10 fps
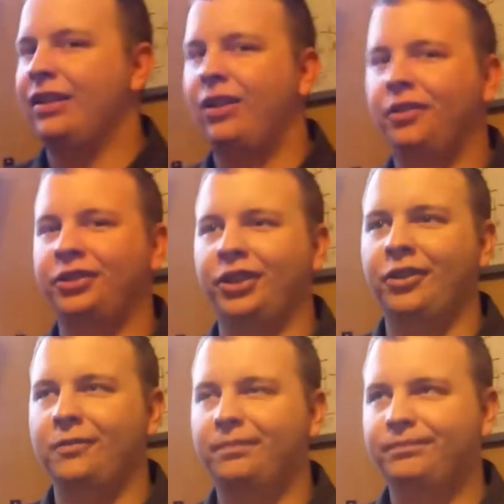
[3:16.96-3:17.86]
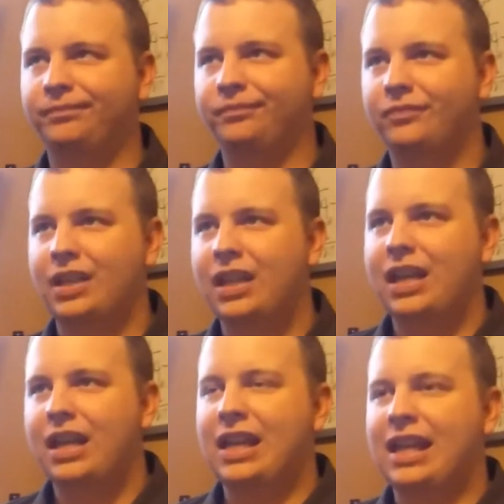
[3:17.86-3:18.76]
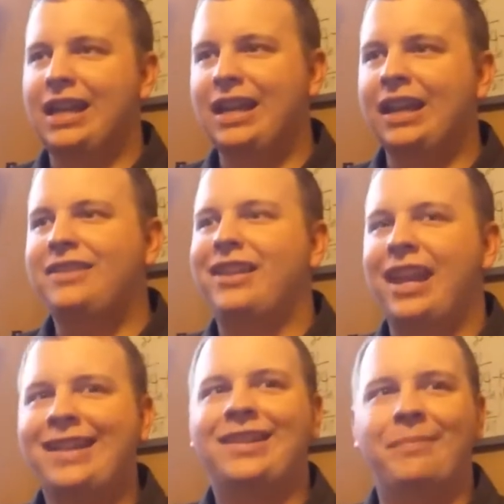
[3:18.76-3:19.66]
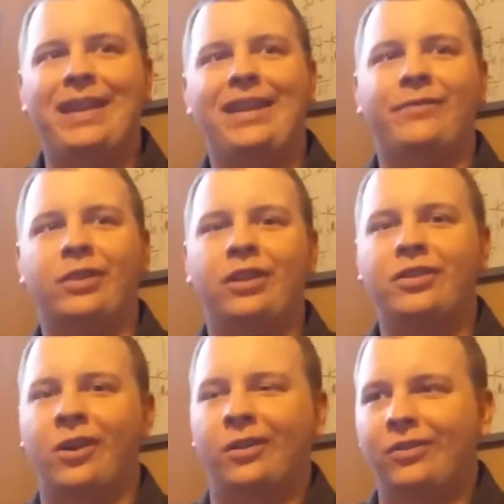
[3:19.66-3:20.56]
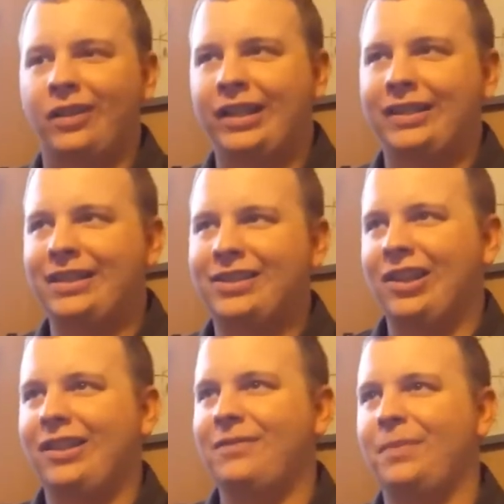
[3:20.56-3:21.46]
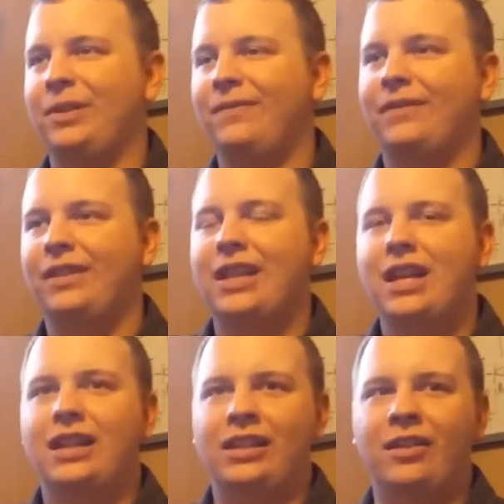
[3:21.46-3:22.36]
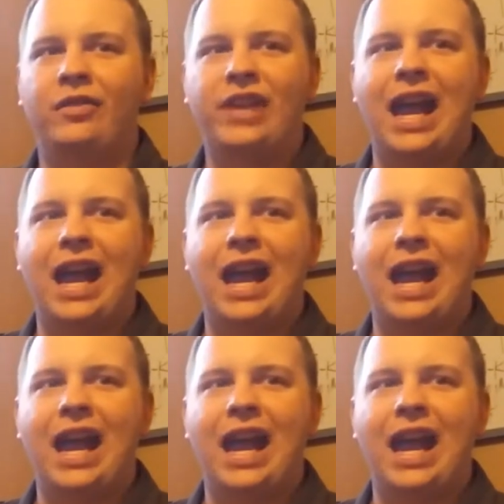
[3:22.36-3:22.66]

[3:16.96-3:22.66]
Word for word: then also it takes a bit for you to start to like these things, but you well,